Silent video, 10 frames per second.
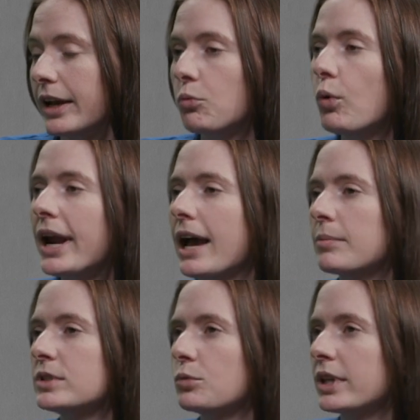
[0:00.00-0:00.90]
Like, what
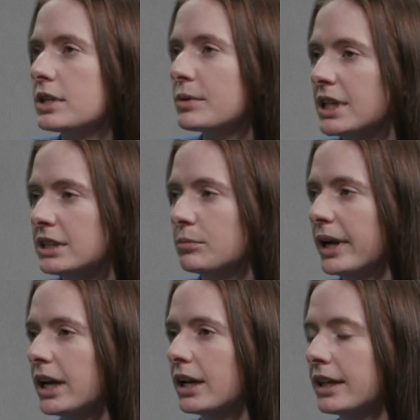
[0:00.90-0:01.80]
happens when someone takes a
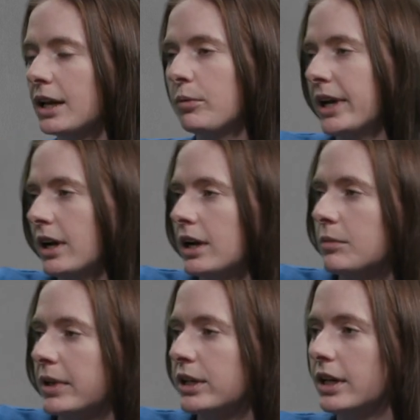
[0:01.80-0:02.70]
bite and then I wake
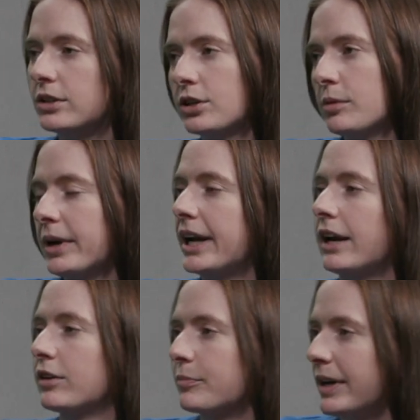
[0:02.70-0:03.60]
up? Like, is there a bite
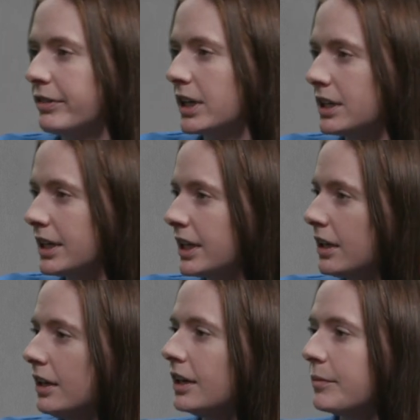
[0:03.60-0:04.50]
out of my fucking
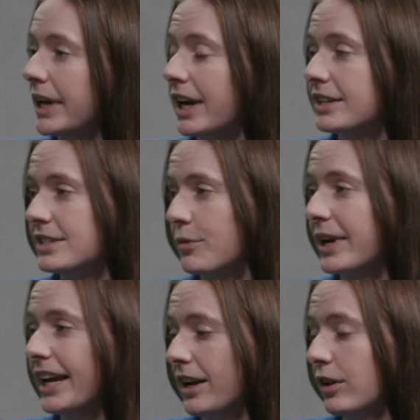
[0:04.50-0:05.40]
titty because
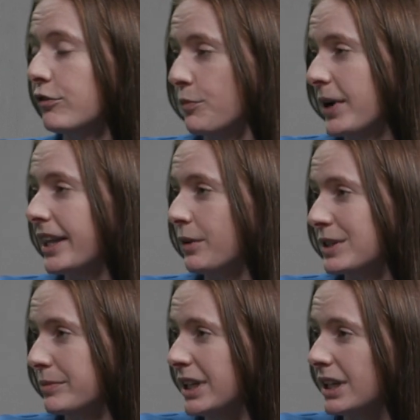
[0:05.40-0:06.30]
someone ate a loaf of bread that
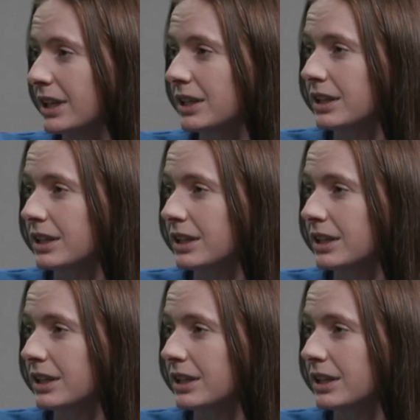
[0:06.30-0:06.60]
was me?